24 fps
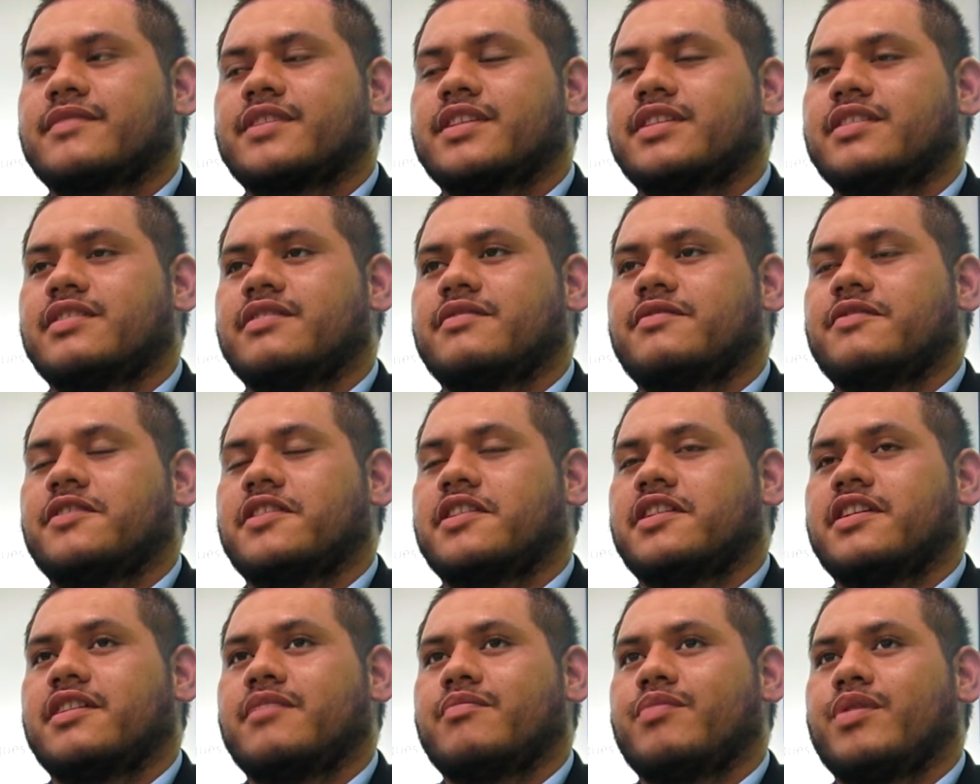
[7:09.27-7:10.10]
I just
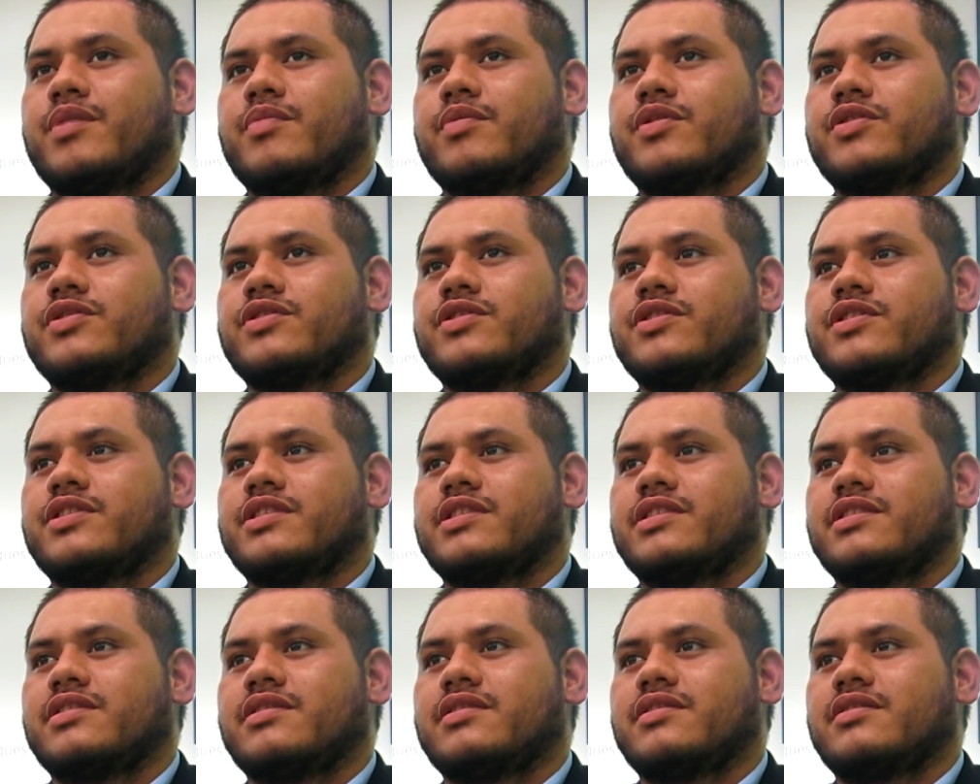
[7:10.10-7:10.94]
feel like people
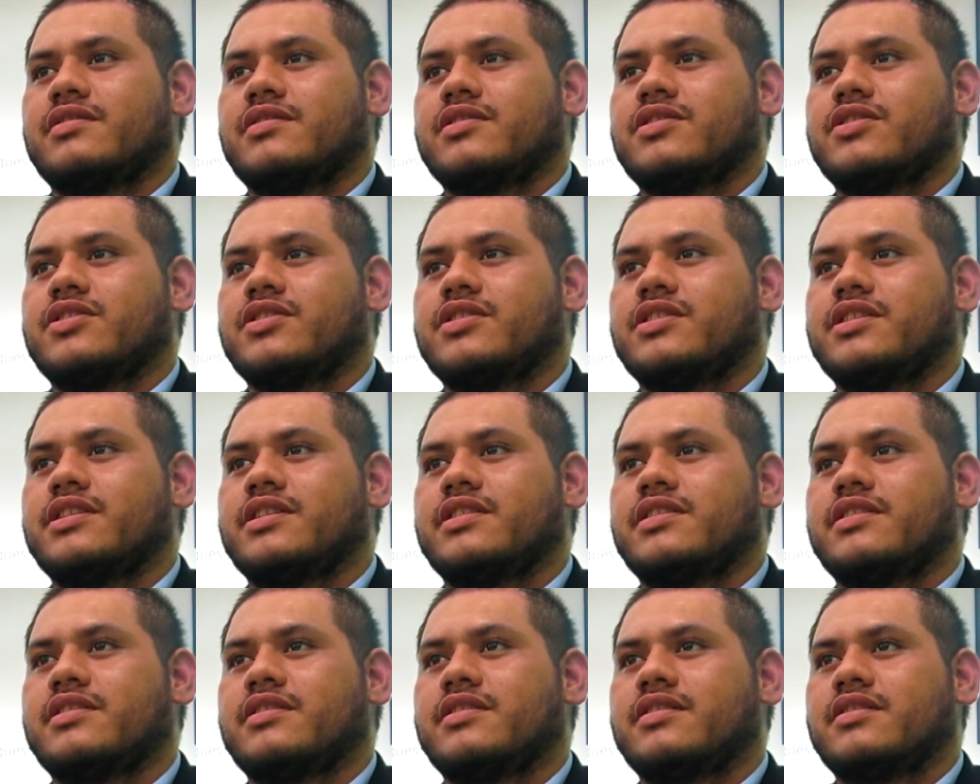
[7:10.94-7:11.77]
should
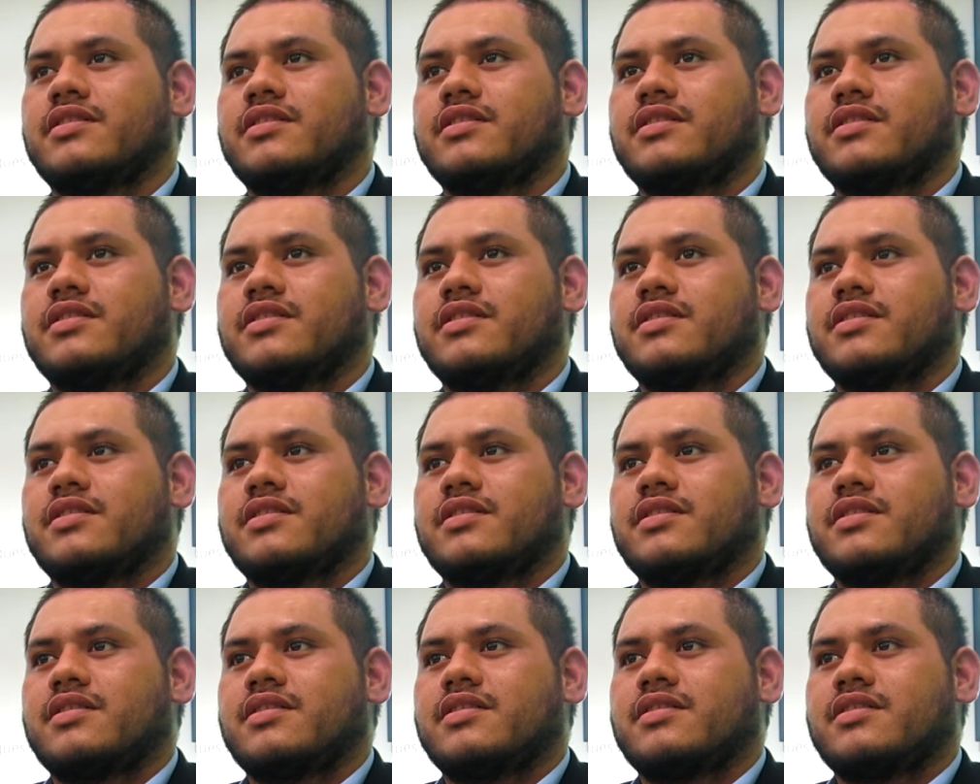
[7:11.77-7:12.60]
just
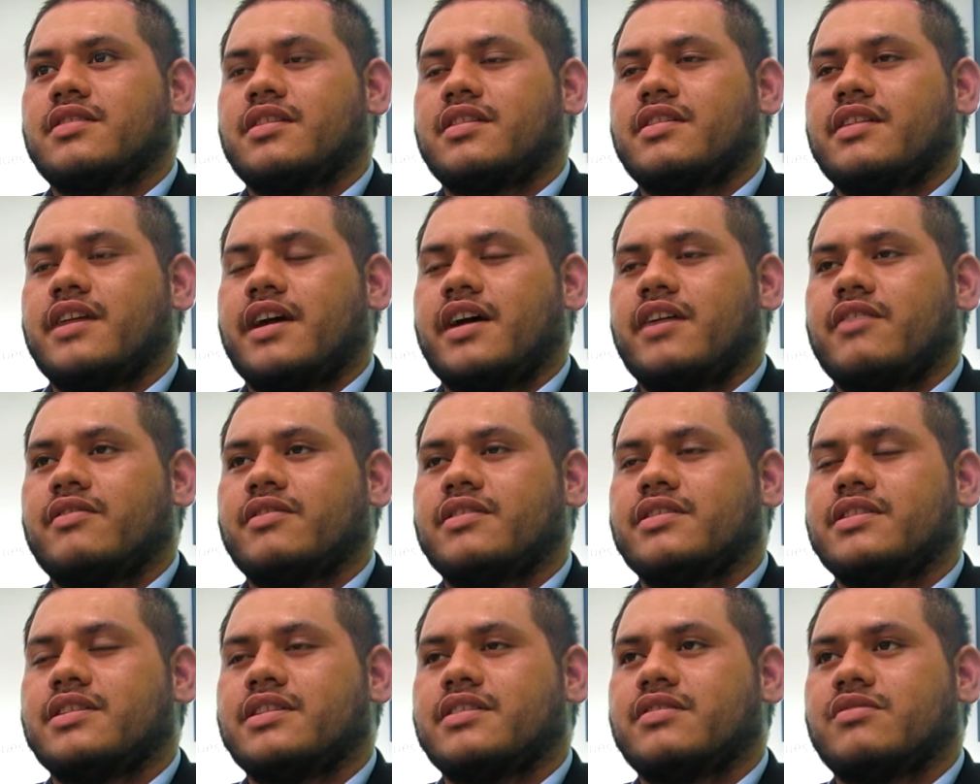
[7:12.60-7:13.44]
sit down
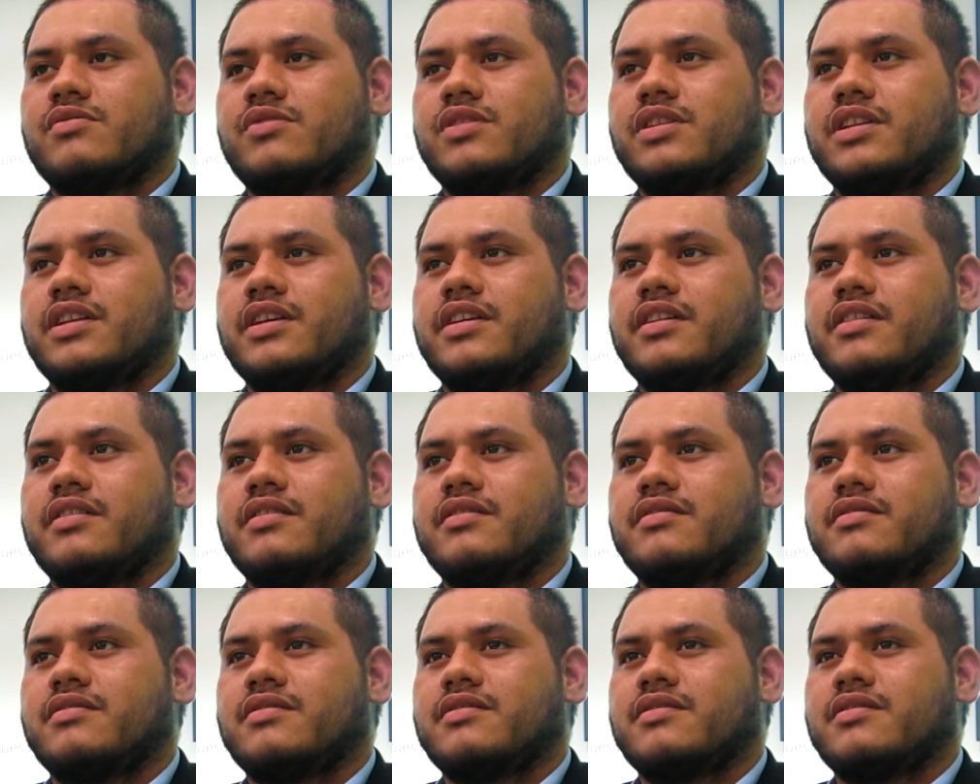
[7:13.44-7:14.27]
and just
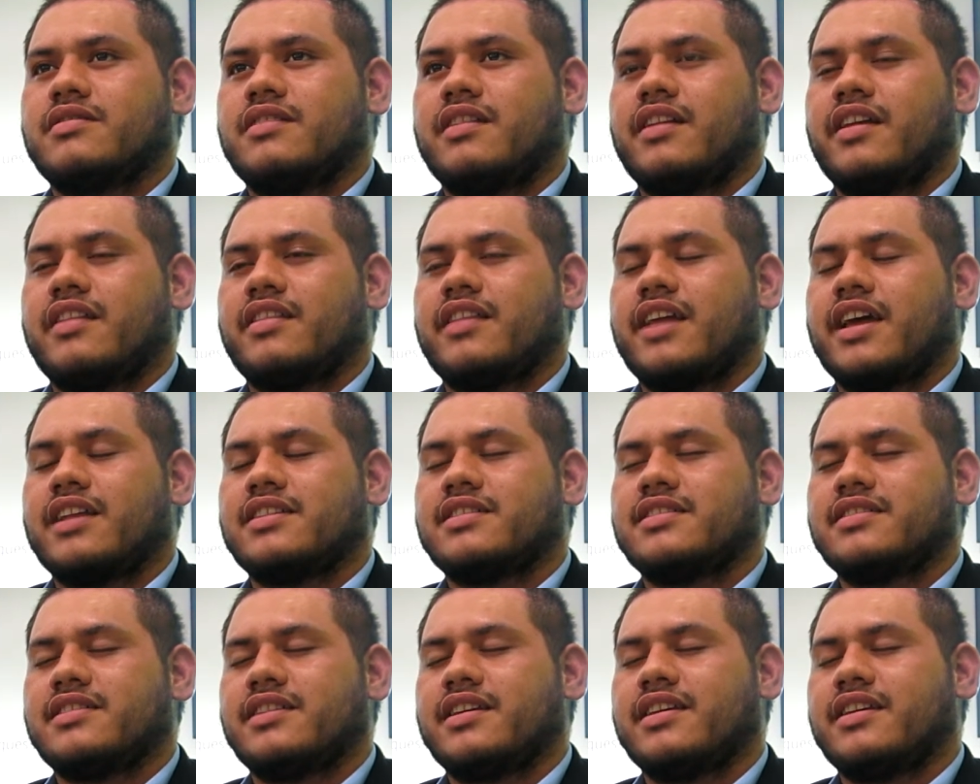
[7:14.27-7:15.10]
really let
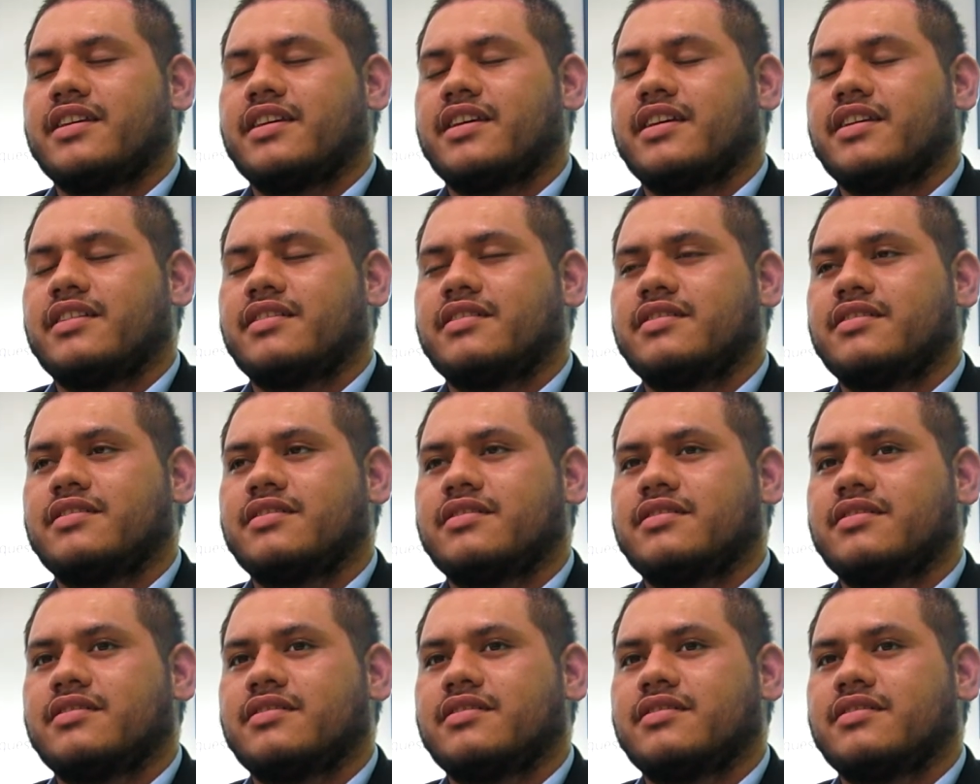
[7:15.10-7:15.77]
that sink in.